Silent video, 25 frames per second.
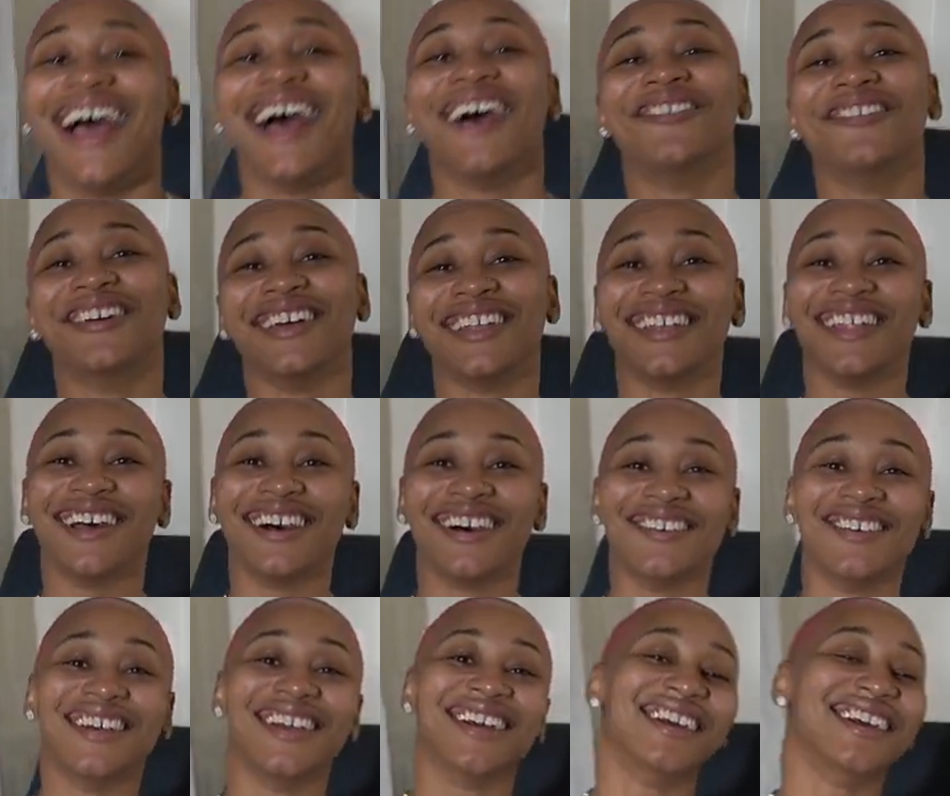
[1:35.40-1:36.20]
But
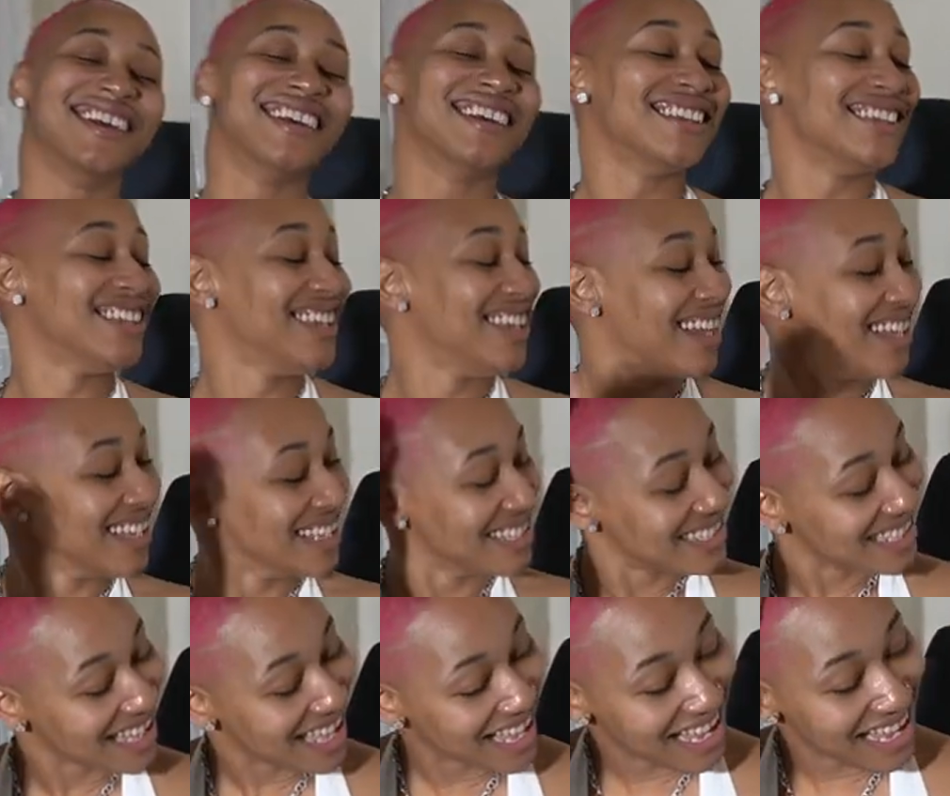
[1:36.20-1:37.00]
no,
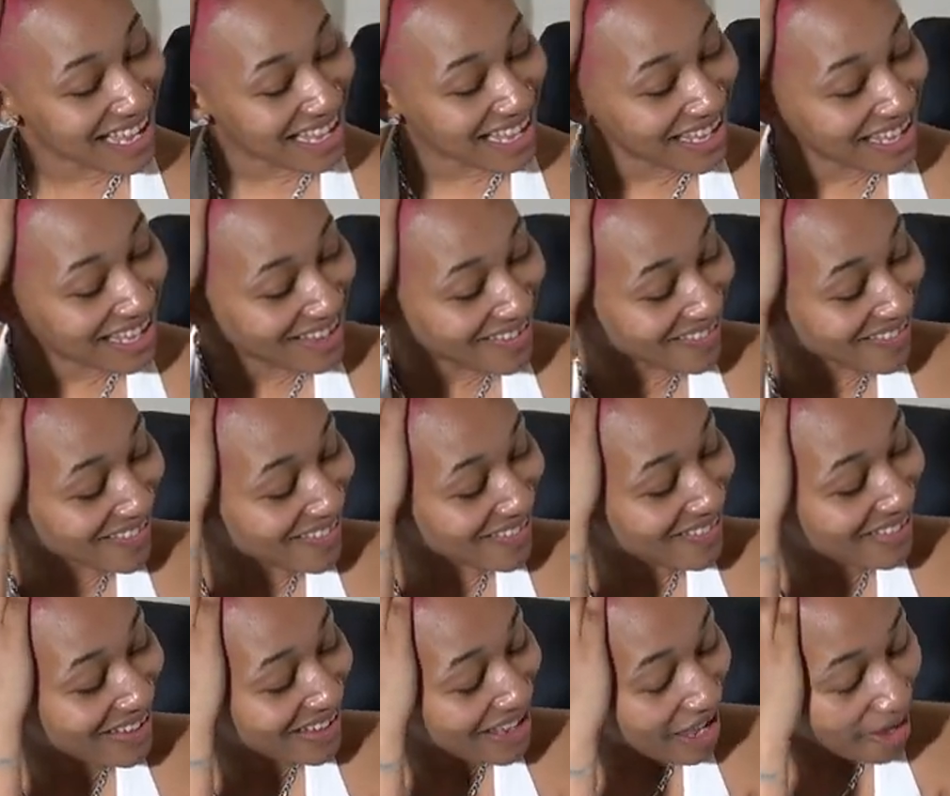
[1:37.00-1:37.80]
yes, I am
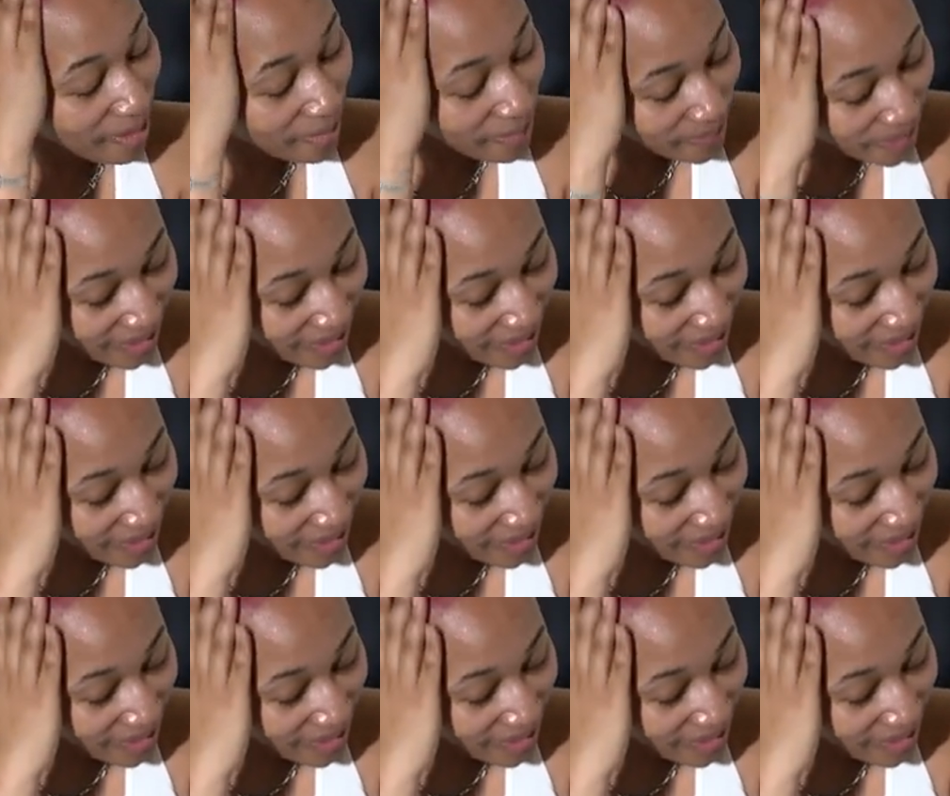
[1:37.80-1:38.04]
going